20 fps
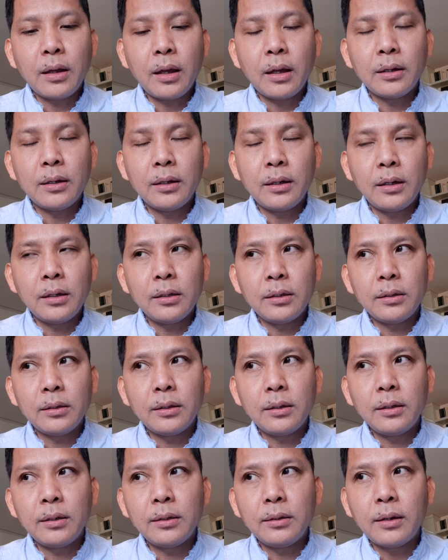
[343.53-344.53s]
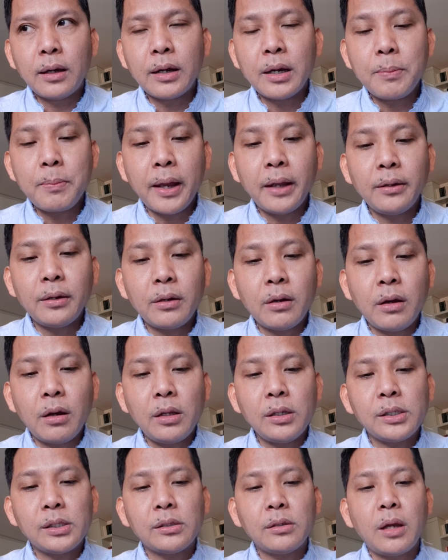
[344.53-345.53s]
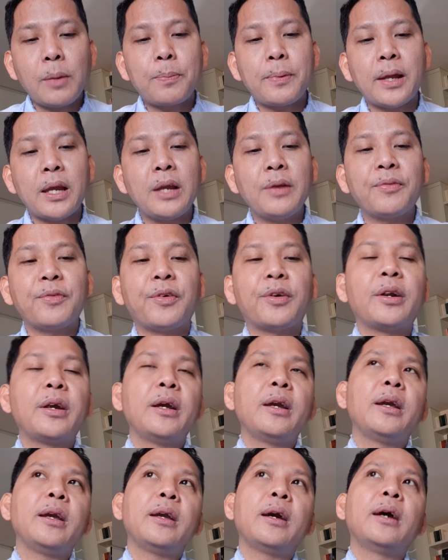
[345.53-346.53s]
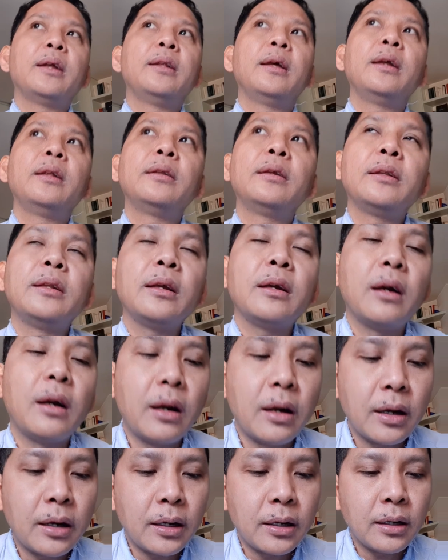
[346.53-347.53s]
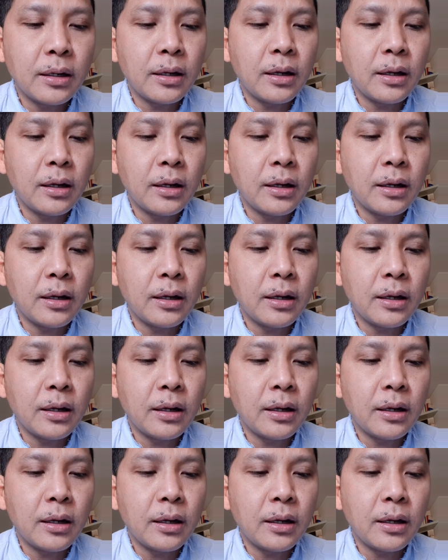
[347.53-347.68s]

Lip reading: A reminder also, applying for a identity card,